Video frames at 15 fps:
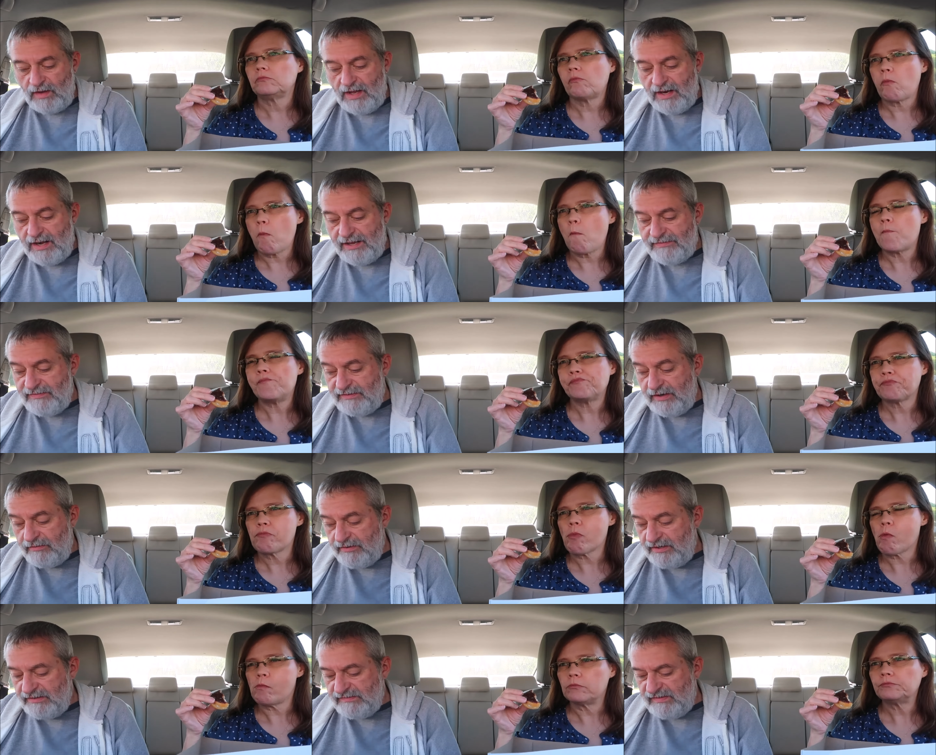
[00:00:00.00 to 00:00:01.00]
Speaker 1: I like the
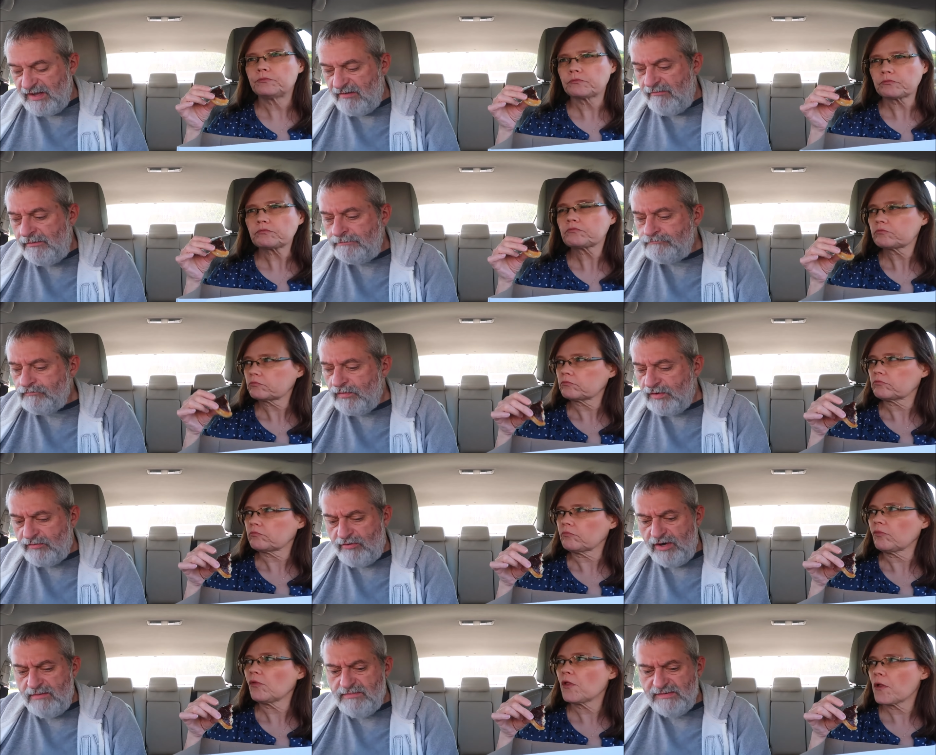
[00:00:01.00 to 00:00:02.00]
donut itself. The
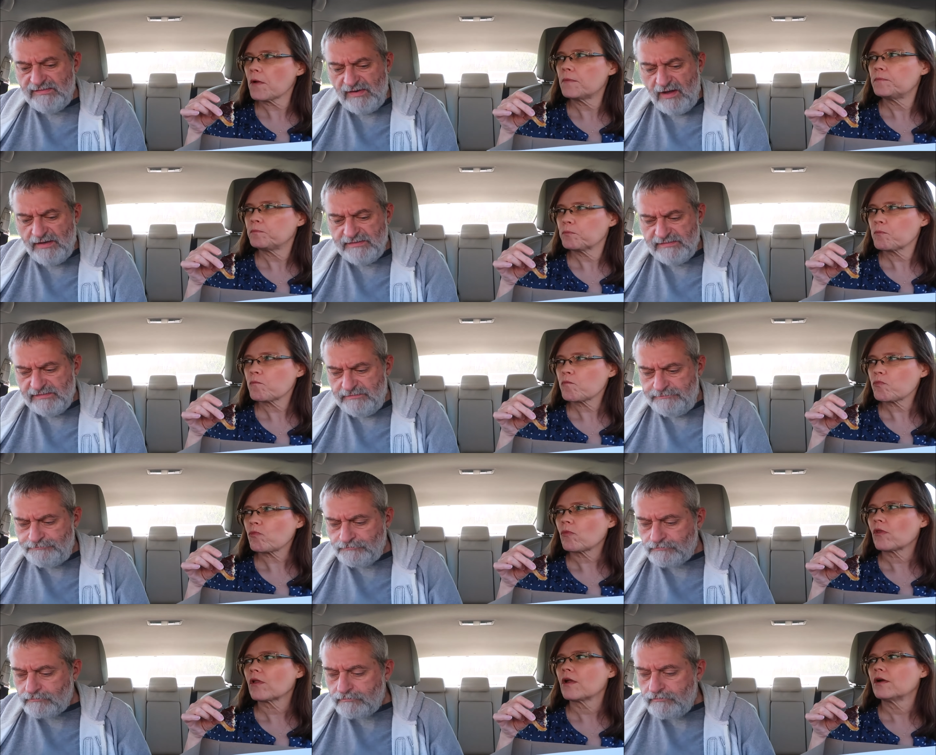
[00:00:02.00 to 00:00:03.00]
cream is nice.
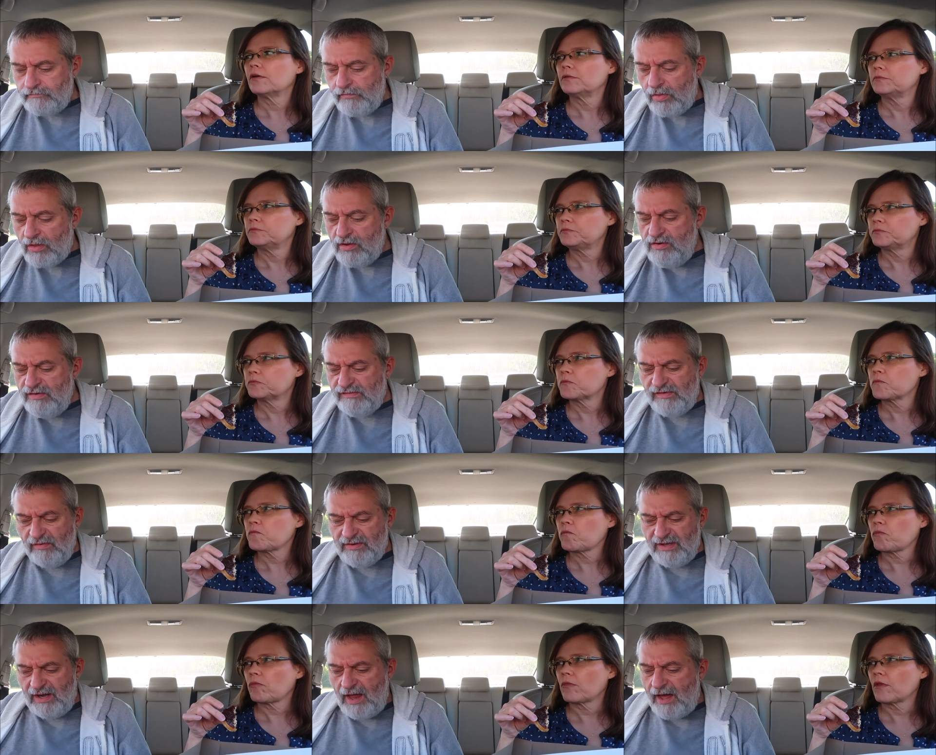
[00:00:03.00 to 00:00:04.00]
You just
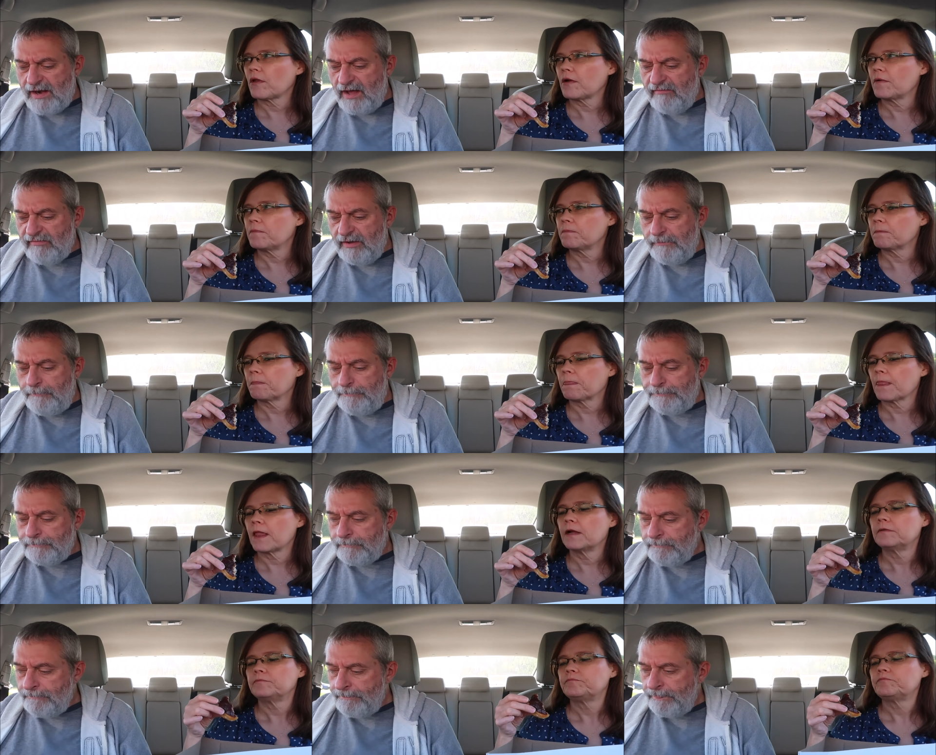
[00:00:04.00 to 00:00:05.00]
don't get a lot of it.
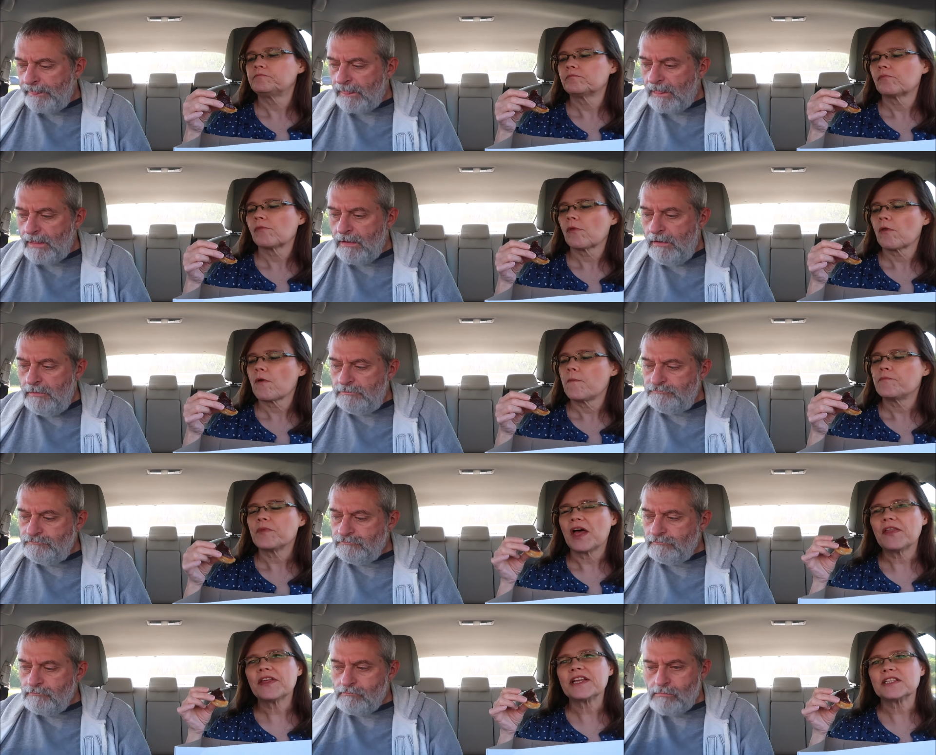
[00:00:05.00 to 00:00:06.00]

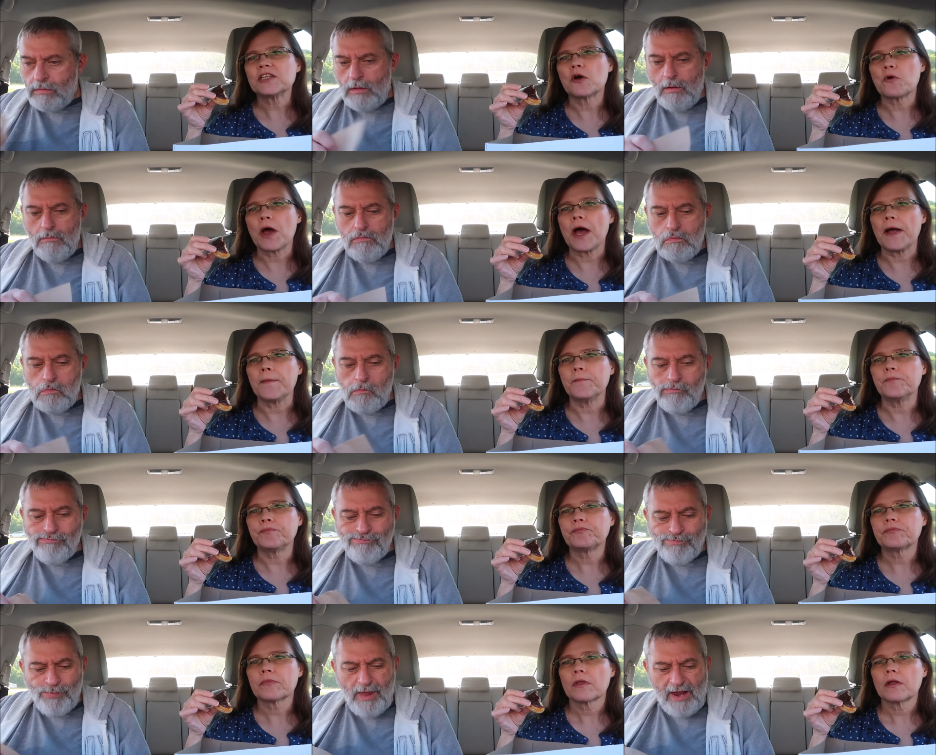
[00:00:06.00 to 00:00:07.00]
Speaker 2: I think it's okay.
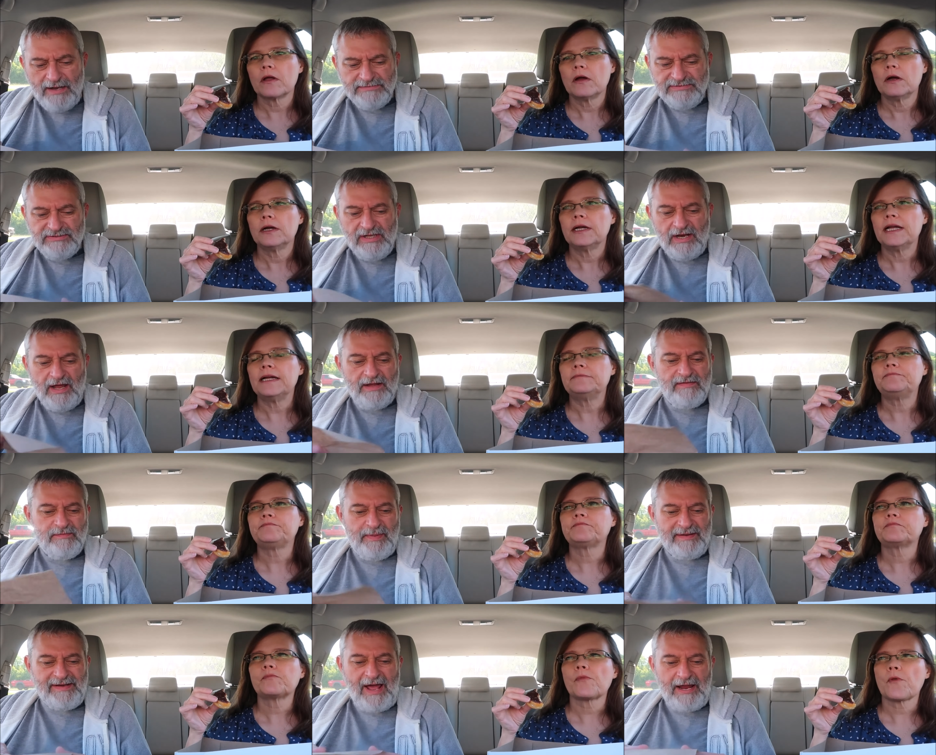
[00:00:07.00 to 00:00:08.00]
Speaker 1: Yeah, it's not like
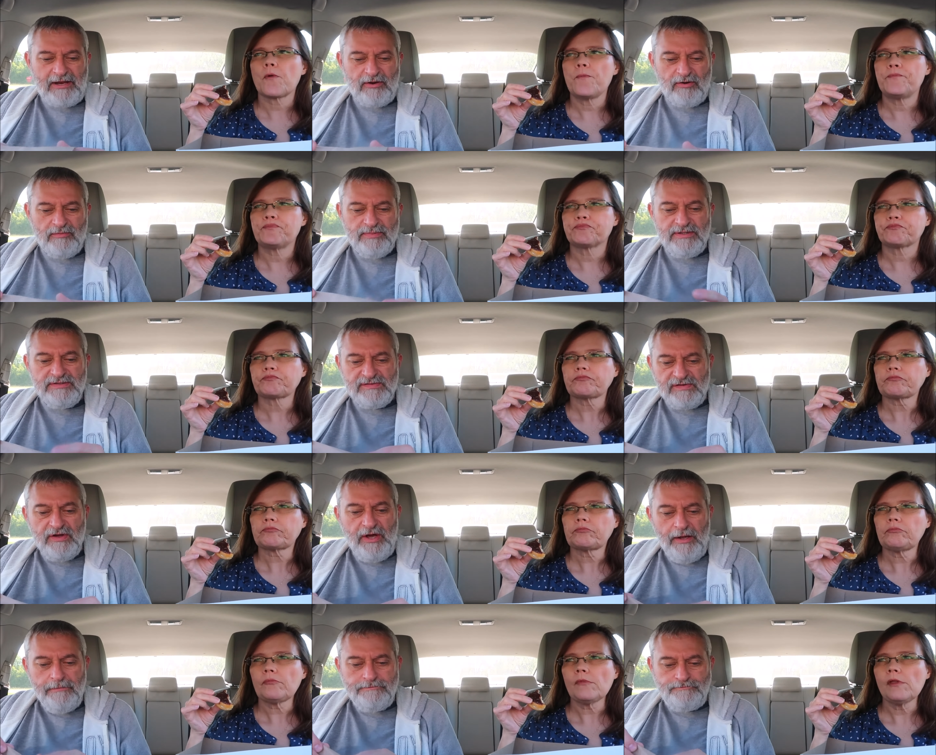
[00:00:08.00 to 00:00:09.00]
spectacular, but it's
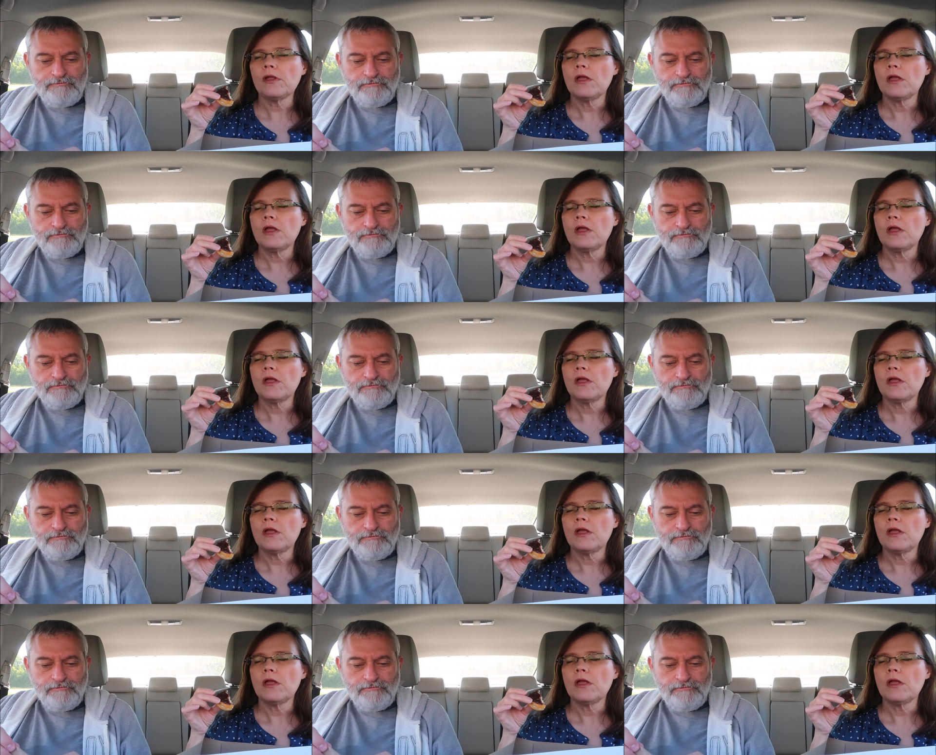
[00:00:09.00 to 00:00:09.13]
good.